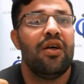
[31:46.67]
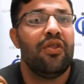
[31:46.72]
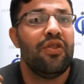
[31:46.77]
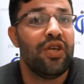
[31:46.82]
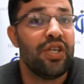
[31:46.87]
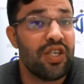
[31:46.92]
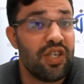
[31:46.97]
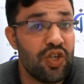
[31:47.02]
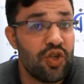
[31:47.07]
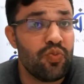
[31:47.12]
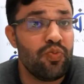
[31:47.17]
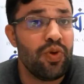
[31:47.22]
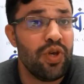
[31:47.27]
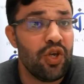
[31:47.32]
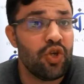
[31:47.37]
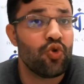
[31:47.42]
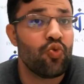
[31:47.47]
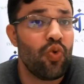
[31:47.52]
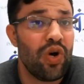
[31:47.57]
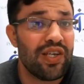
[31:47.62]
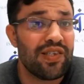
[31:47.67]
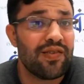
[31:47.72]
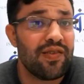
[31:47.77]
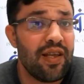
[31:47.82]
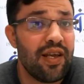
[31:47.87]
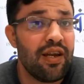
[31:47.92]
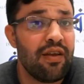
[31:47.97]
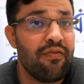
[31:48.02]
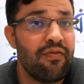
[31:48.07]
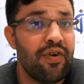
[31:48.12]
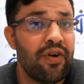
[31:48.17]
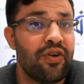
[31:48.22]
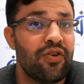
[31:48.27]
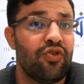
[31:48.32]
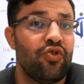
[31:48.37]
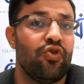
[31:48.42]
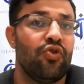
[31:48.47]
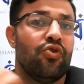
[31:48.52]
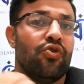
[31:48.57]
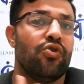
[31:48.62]
this speech was
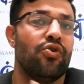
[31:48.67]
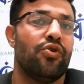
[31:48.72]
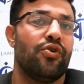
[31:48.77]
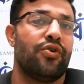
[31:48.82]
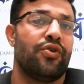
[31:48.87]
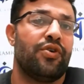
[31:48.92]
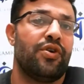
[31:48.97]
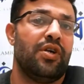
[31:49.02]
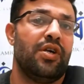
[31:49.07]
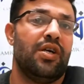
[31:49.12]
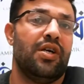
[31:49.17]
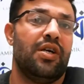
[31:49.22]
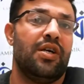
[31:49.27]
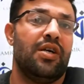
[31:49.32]
delivered or